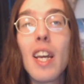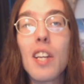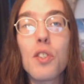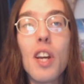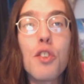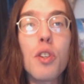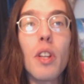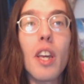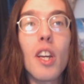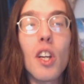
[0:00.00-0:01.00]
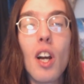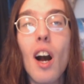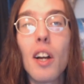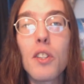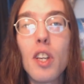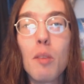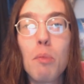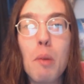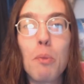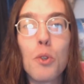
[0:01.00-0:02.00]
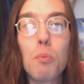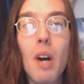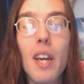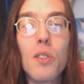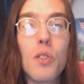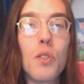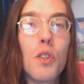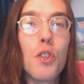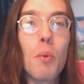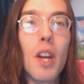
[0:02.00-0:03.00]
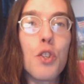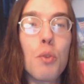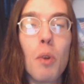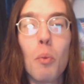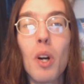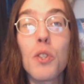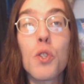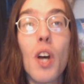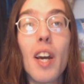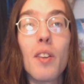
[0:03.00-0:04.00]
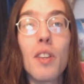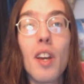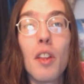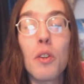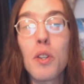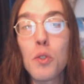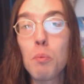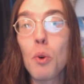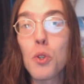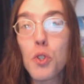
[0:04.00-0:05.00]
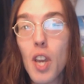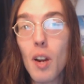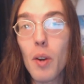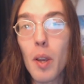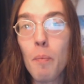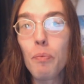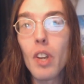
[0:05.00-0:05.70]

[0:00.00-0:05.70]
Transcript: Essentially concocting in people's minds a situation where one side or the other is more scary,